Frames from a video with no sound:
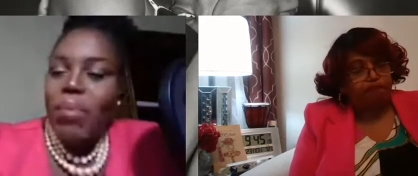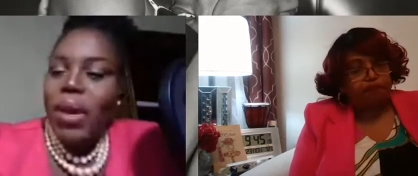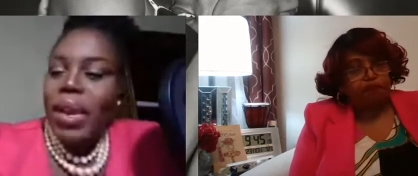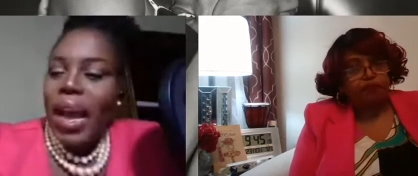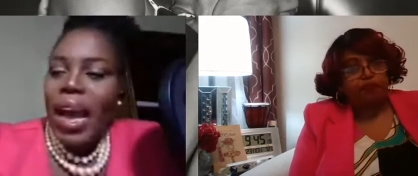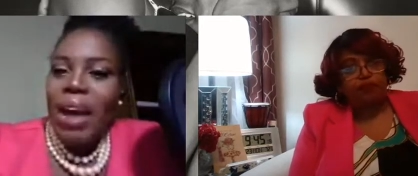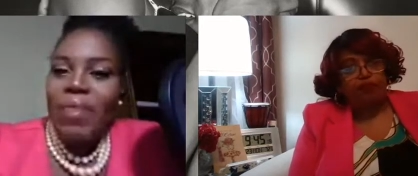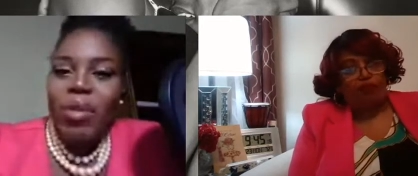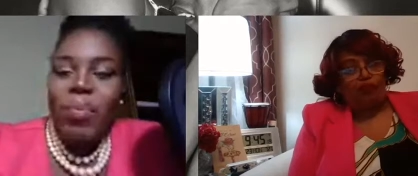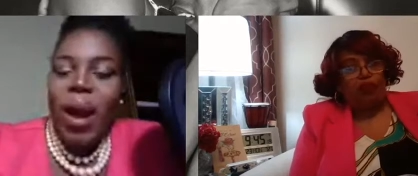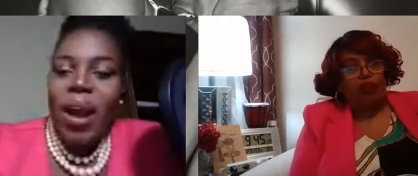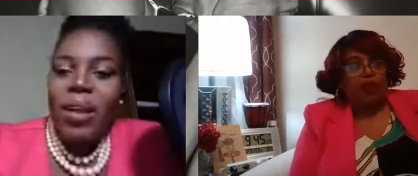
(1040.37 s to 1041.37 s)
Speaker 1: partner
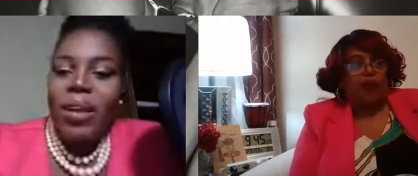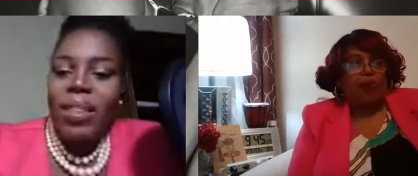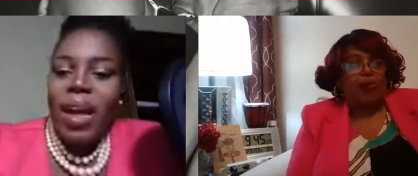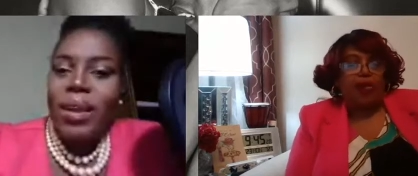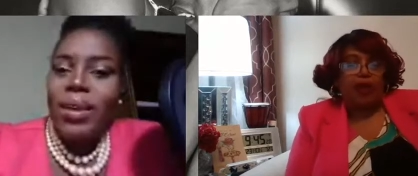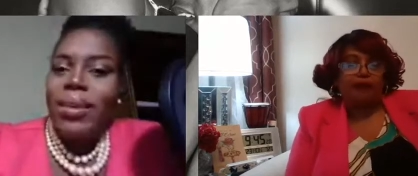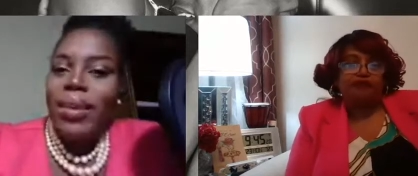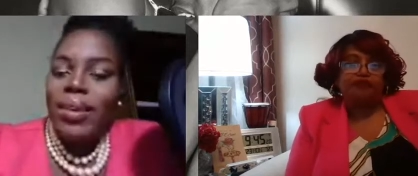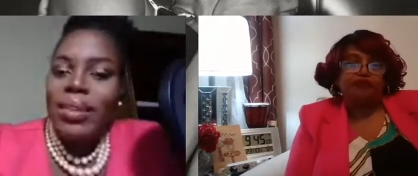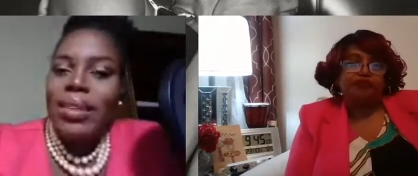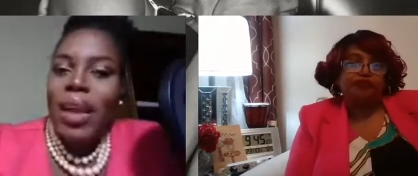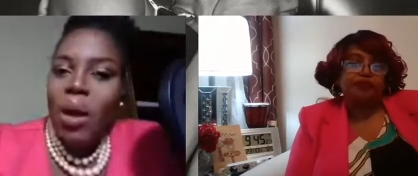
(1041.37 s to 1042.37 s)
that does not
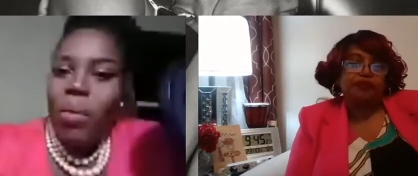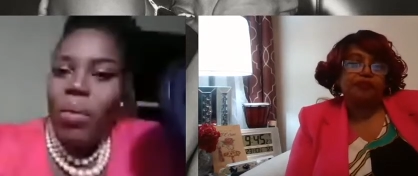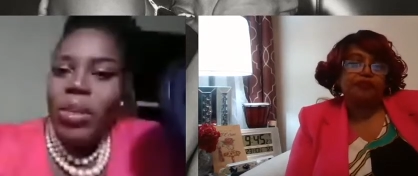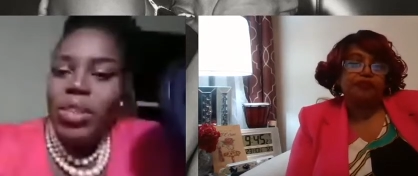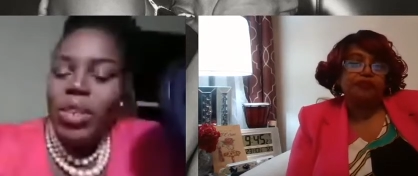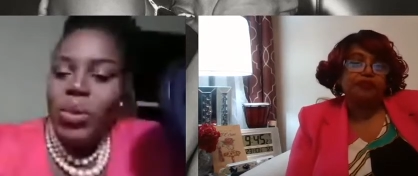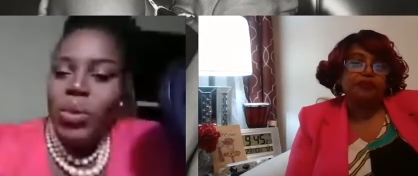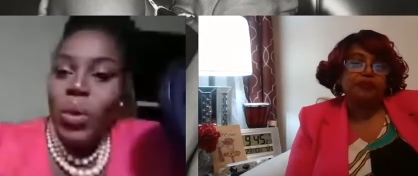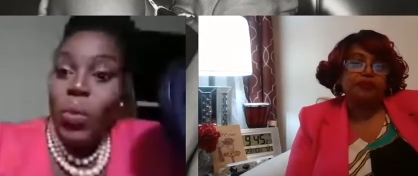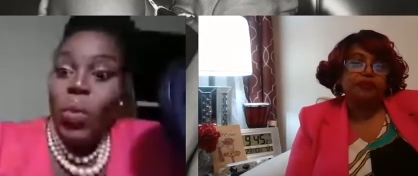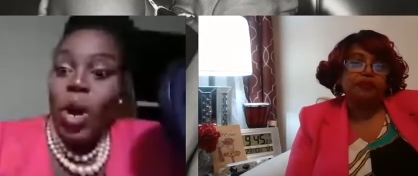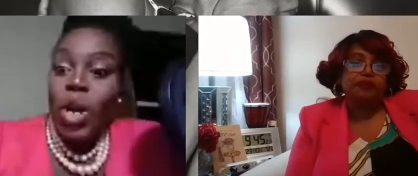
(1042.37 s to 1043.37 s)
want to do it. What
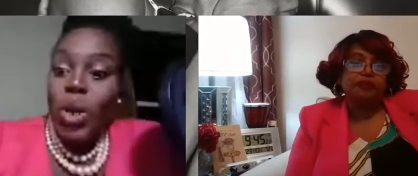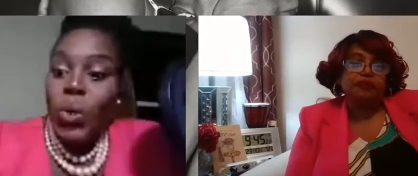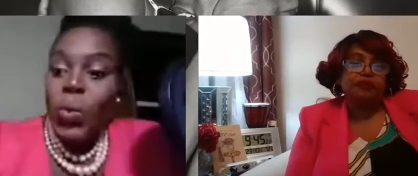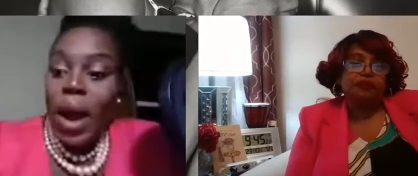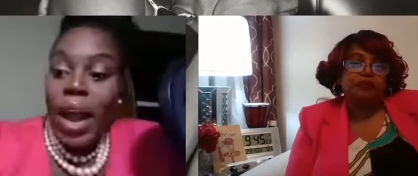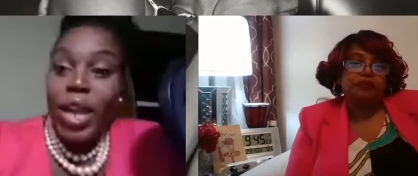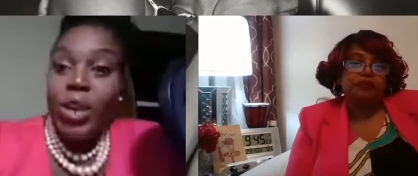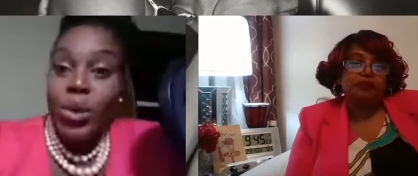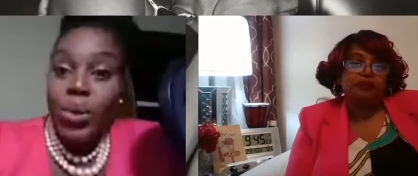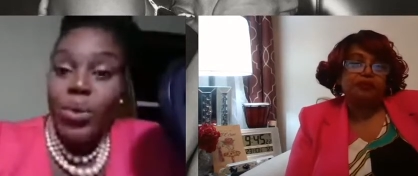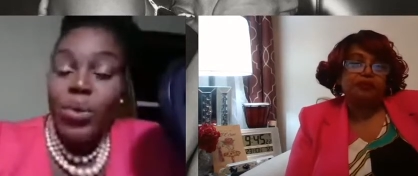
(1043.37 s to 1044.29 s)
do I do?